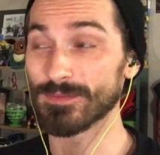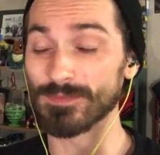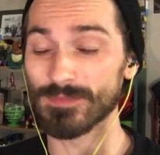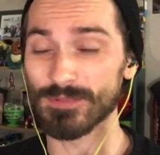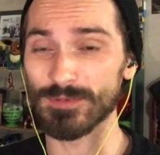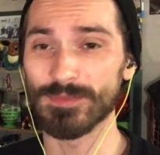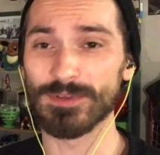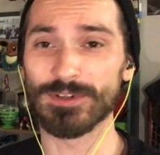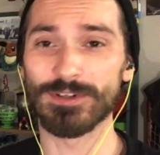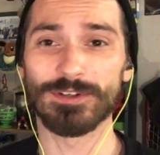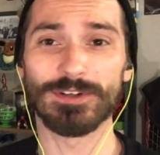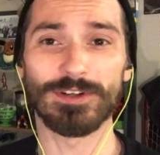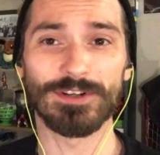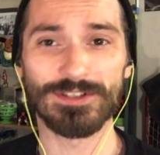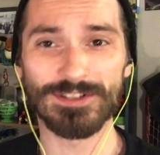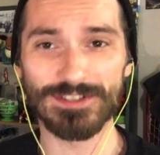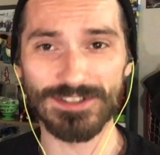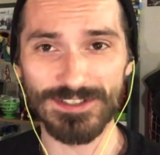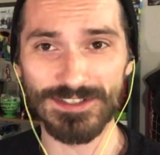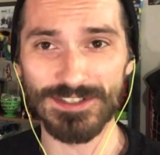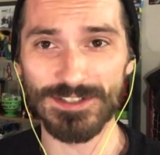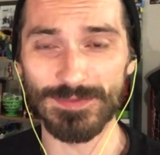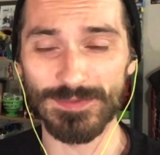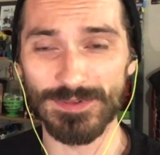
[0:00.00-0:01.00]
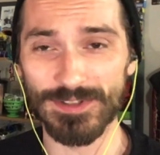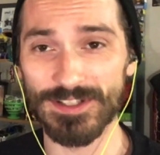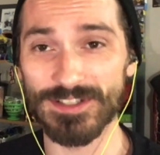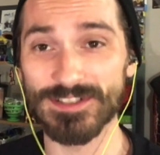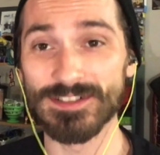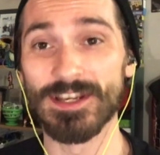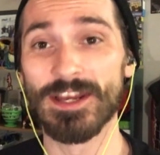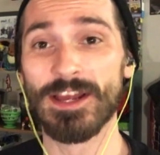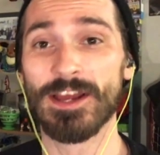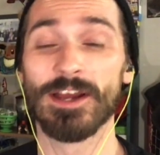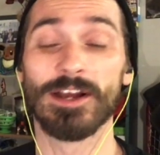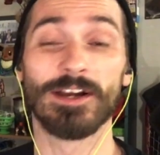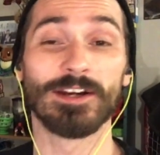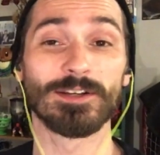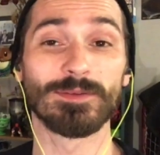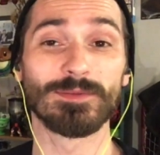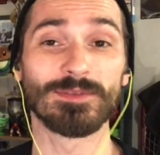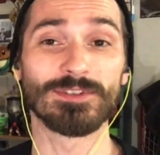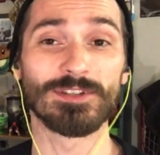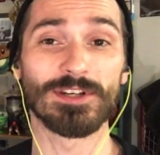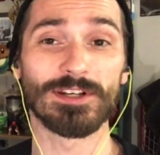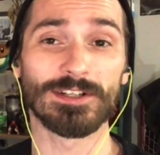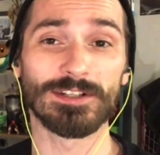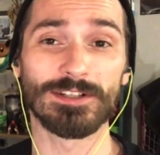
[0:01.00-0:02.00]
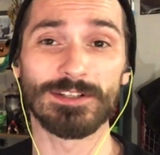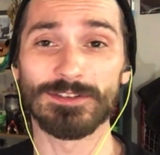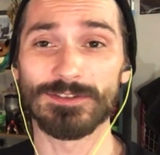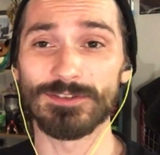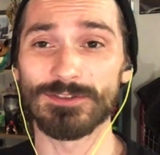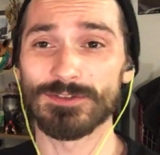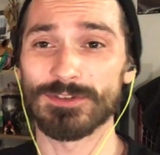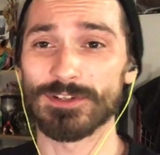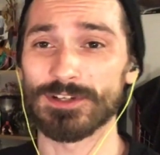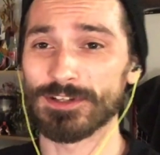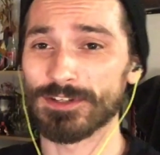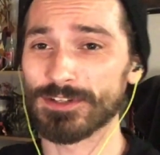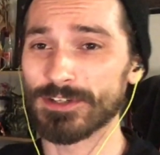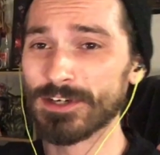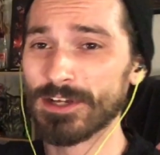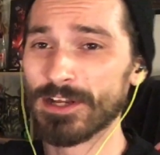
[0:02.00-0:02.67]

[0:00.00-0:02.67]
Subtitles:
premiering on Disney Plus. I'm going to be checking out the trailer.